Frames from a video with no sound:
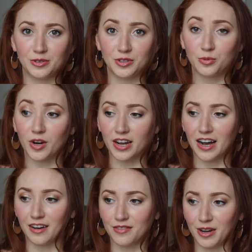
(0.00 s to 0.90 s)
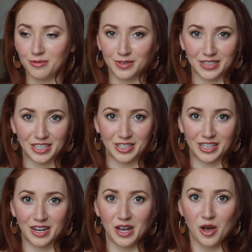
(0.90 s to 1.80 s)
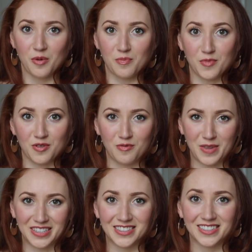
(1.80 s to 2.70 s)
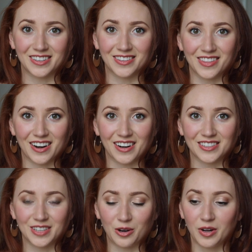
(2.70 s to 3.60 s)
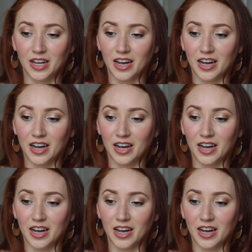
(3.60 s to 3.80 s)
you want to have that really good movement skill there. So